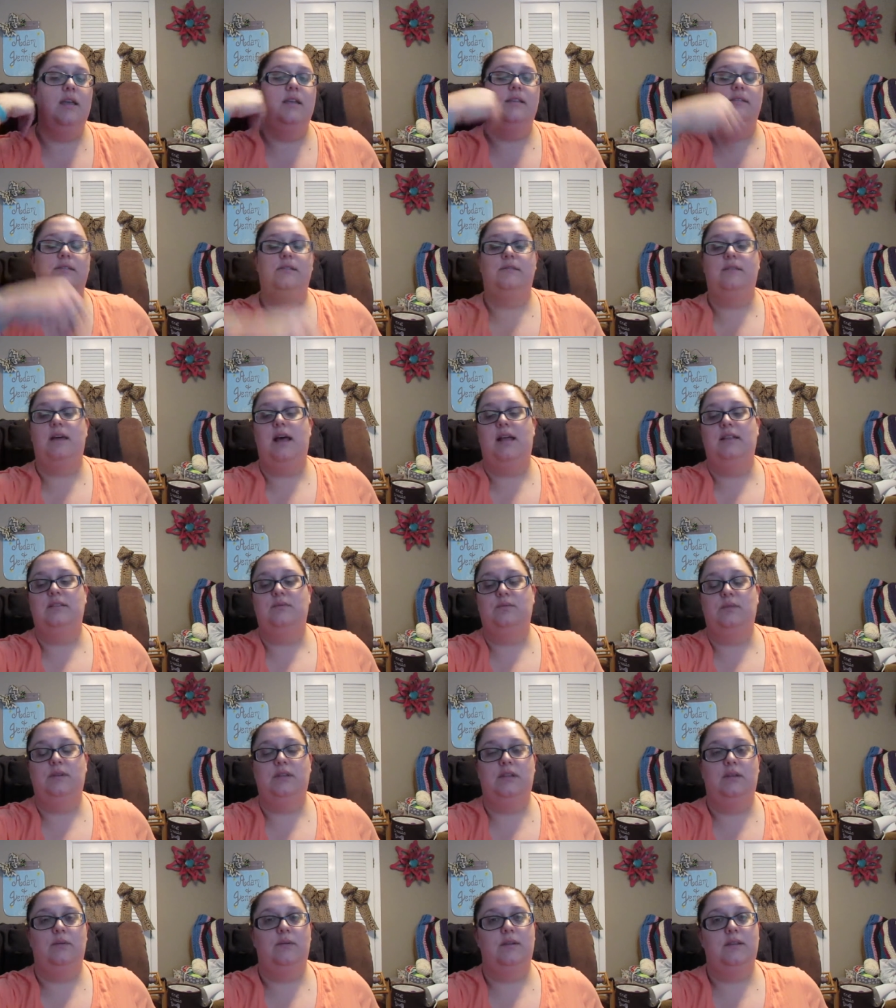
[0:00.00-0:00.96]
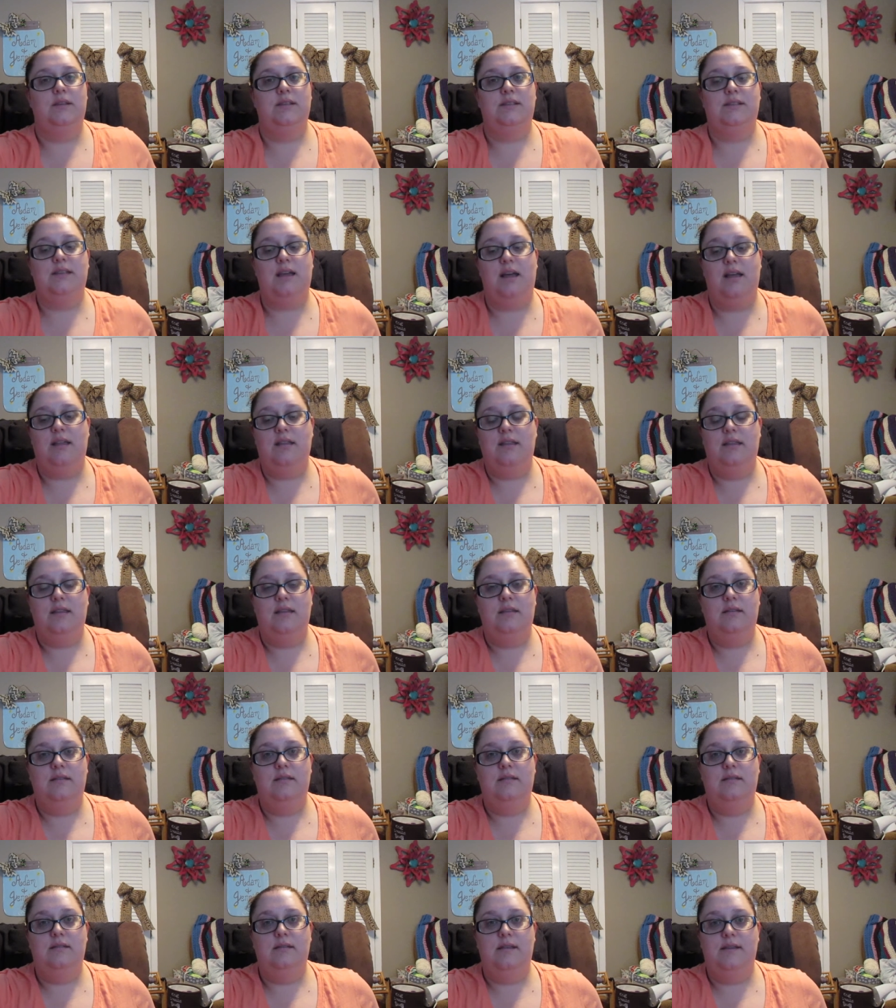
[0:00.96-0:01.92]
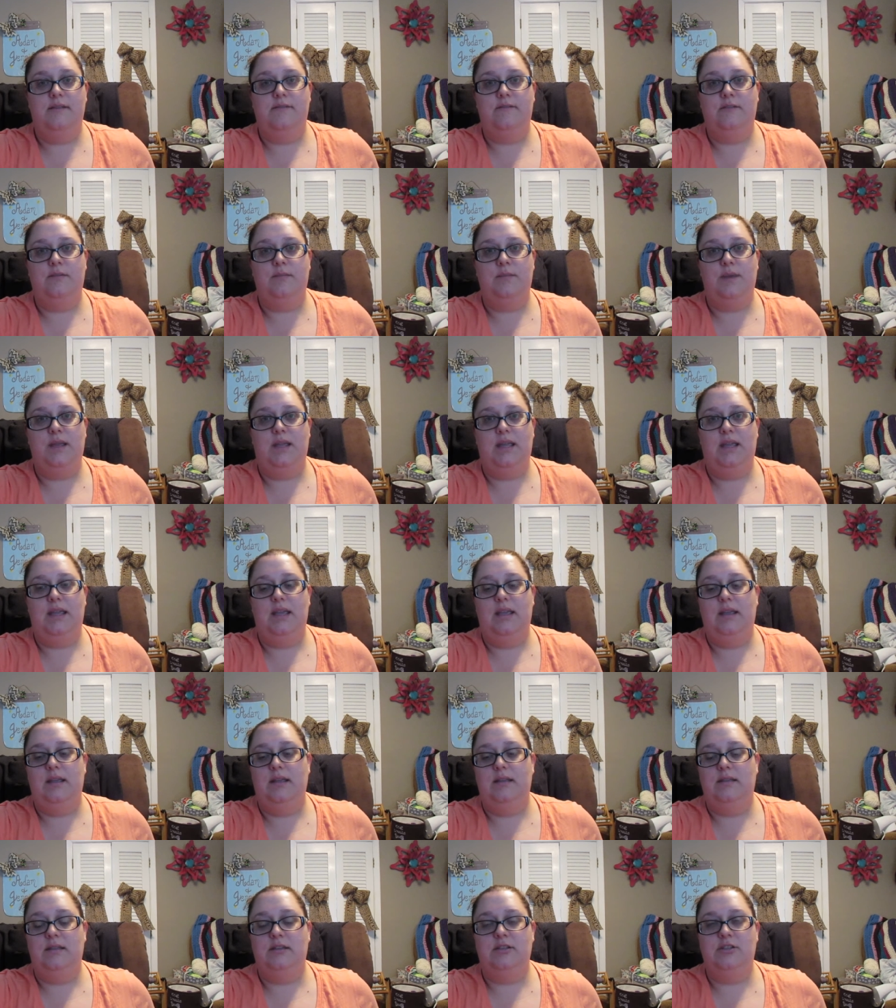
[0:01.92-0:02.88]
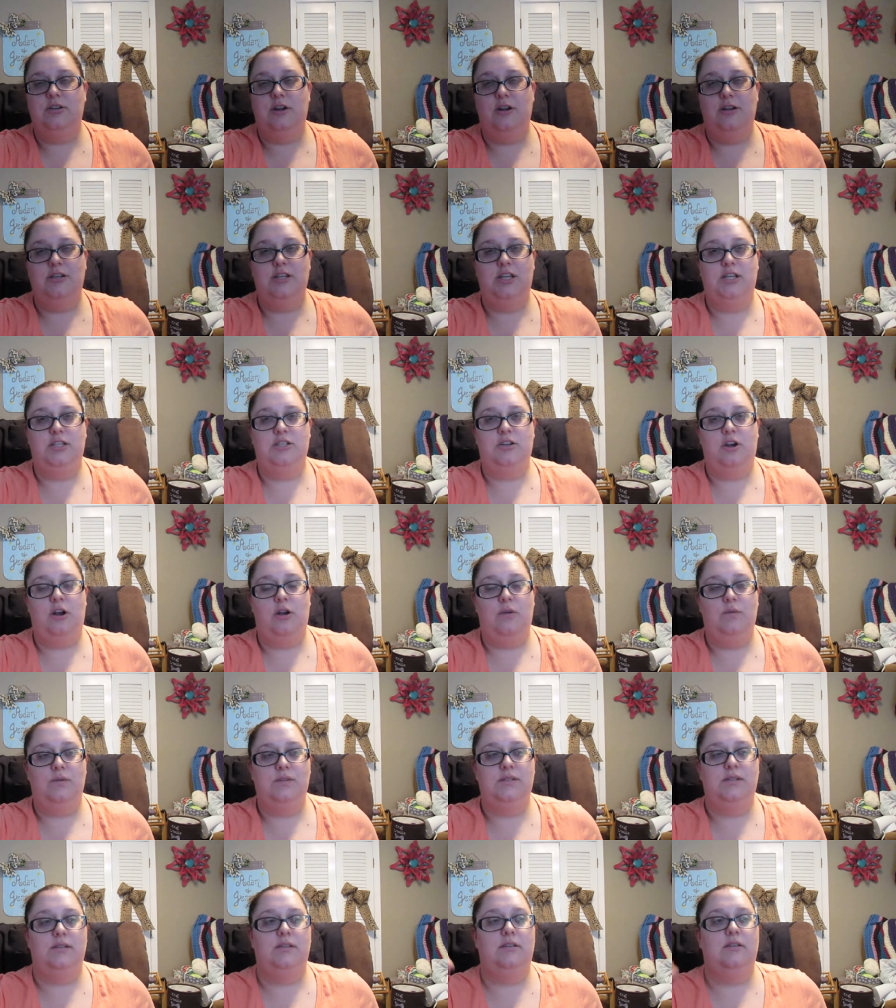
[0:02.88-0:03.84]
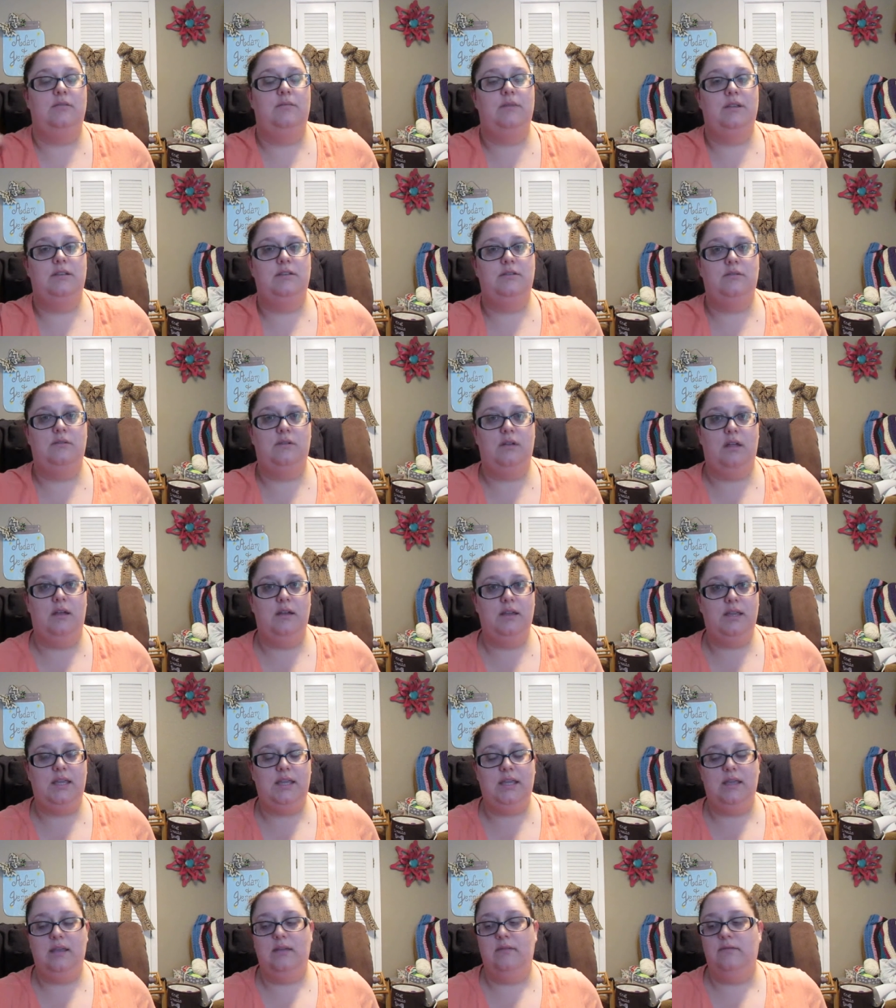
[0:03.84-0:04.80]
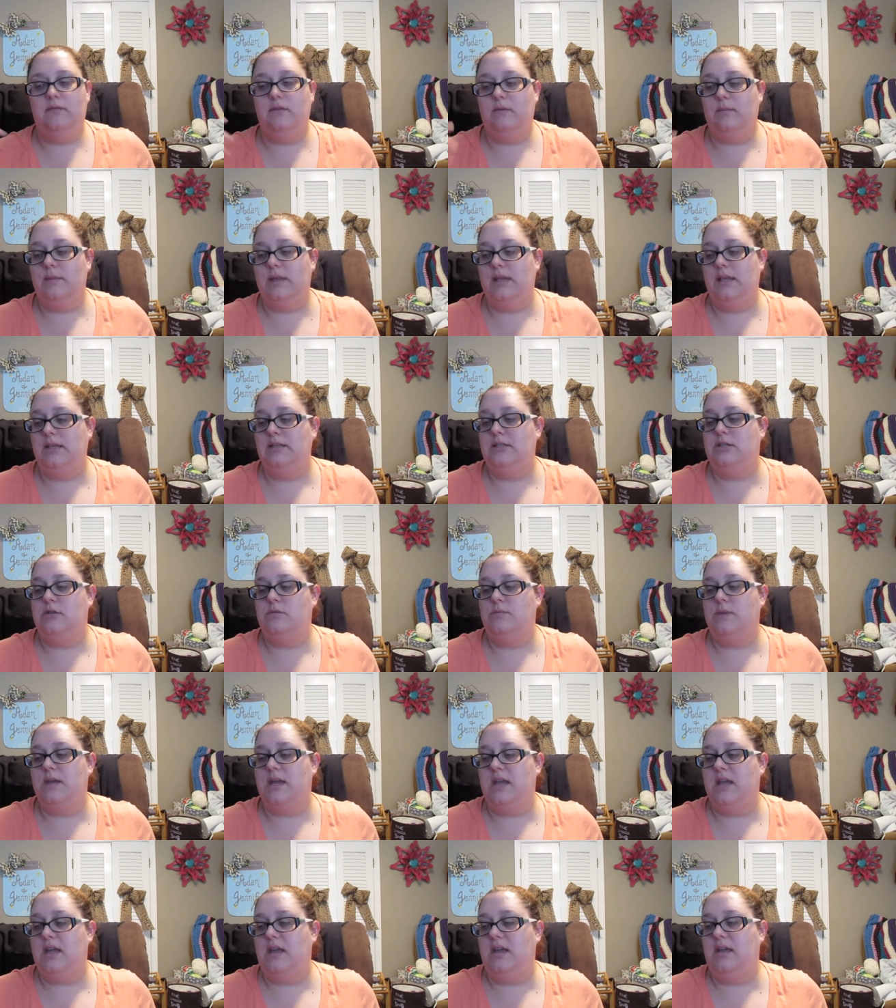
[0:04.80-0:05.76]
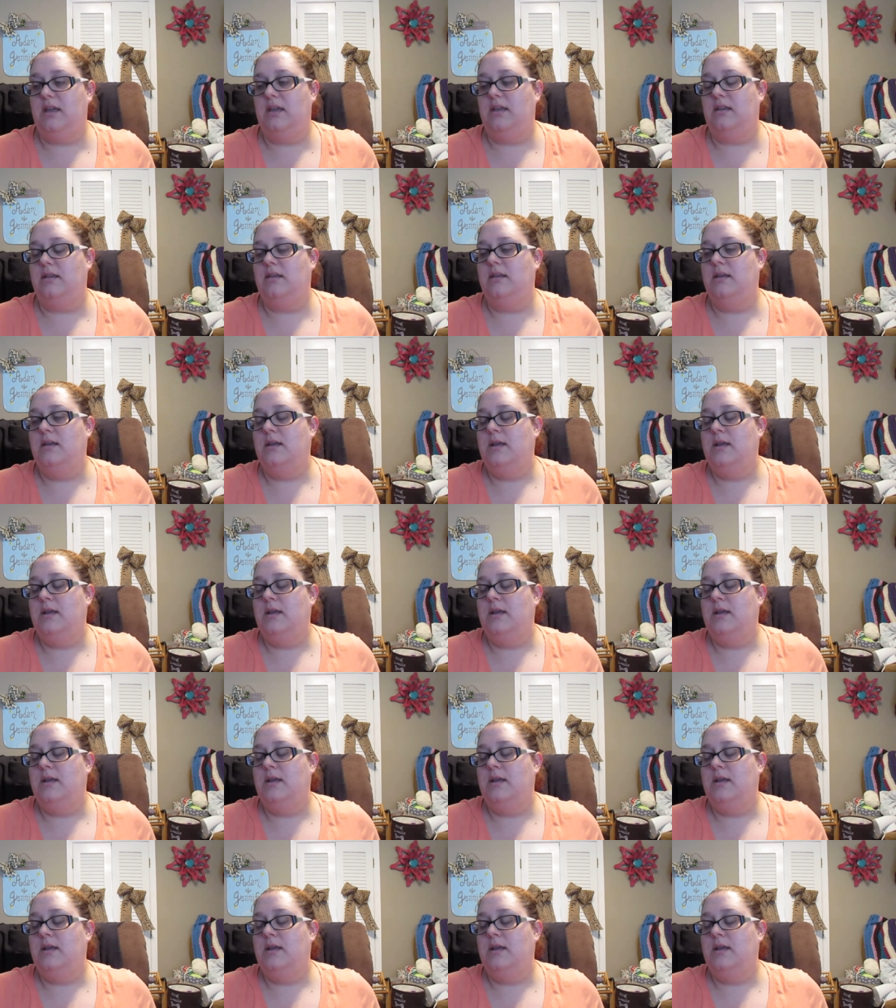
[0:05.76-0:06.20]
So that's really what decided it for me. The Charge HR was a little bit too clunky for me, too big, and